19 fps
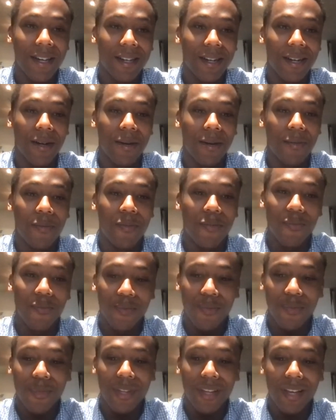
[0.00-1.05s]
kind
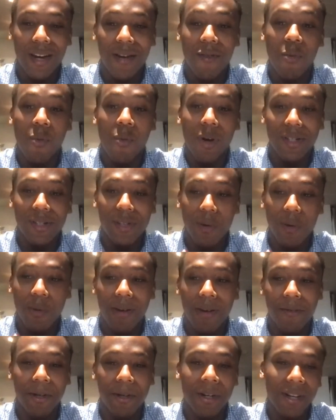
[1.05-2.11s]
of
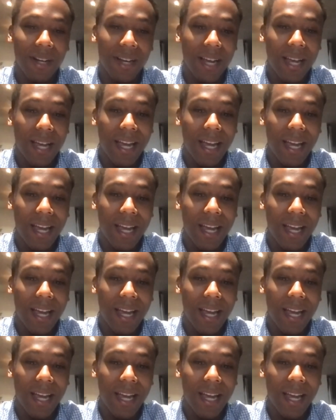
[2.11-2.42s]
whatsoever.